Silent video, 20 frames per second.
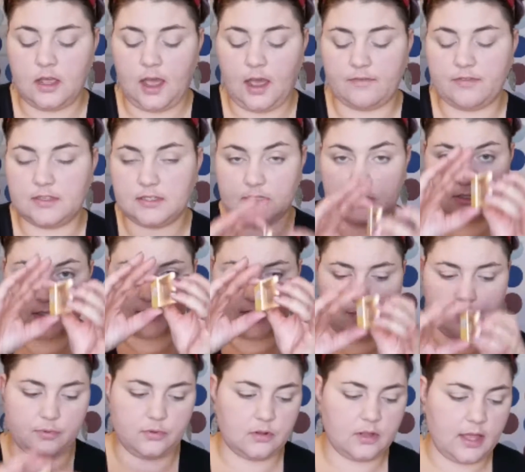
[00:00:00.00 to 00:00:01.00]
have this little
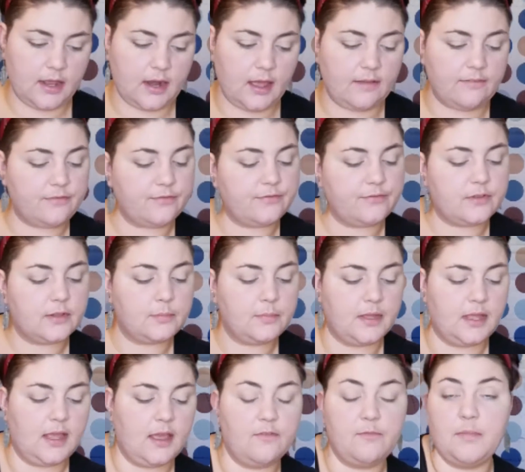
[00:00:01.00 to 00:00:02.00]
sample and I
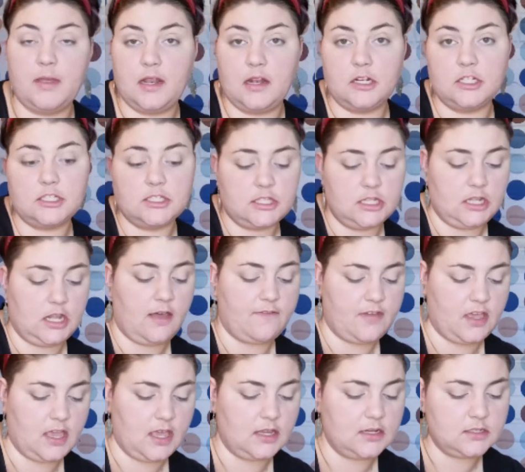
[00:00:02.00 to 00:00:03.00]
flipping have been just
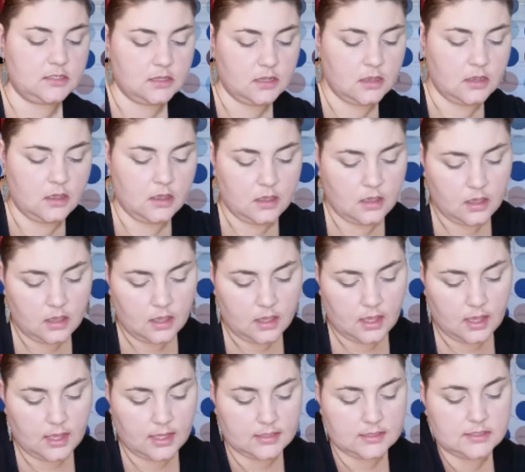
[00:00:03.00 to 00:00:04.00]
loving it.
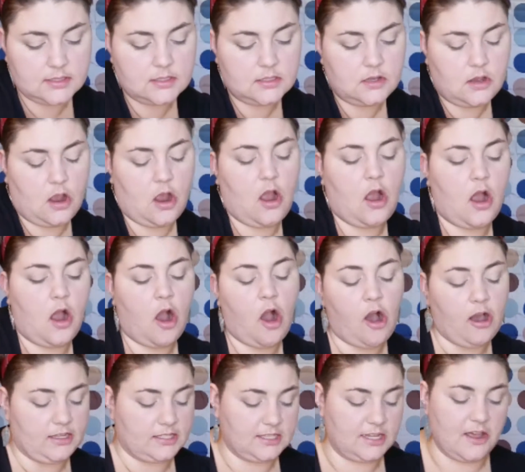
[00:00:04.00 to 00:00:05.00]
It's
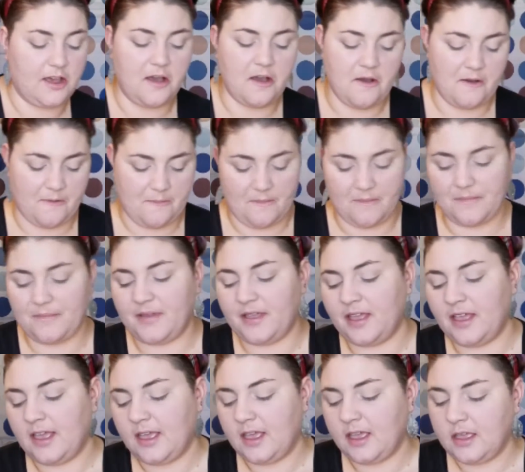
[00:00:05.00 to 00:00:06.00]

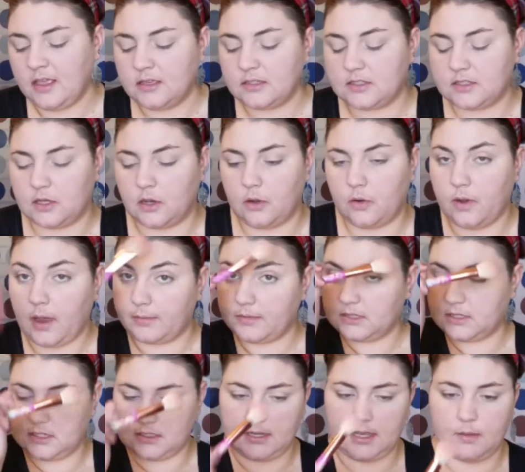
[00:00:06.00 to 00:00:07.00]
awesome. So I'm
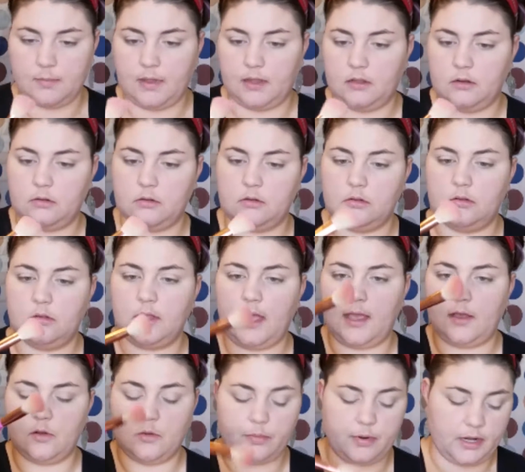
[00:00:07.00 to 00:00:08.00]
just gonna take my little
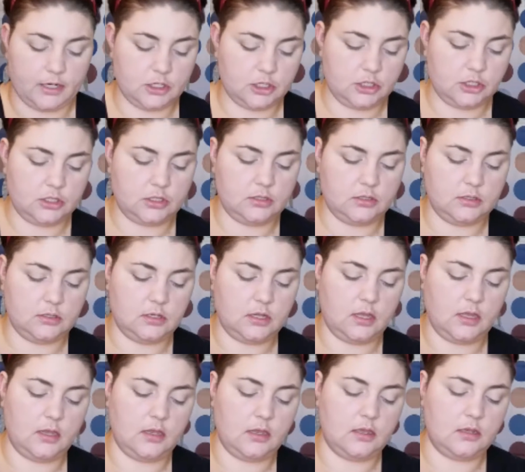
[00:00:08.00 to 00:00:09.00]
angle brush
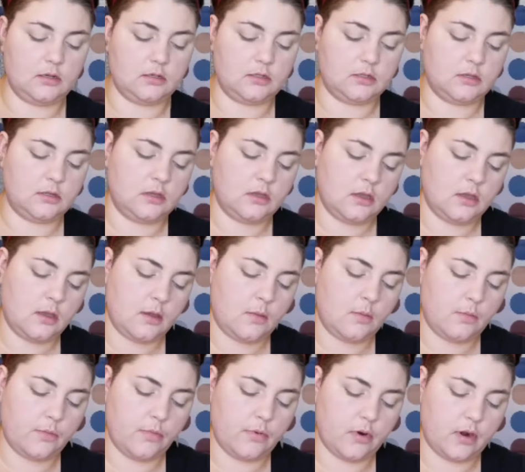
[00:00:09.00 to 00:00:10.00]
and
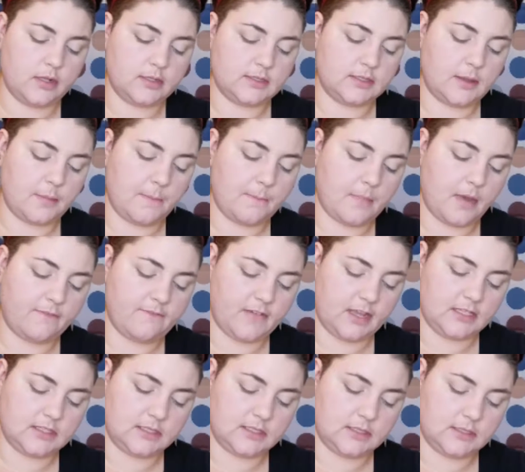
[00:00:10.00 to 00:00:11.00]
bronze up my
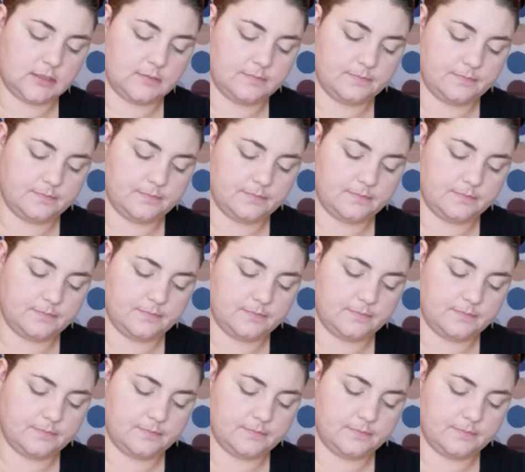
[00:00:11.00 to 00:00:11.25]
face.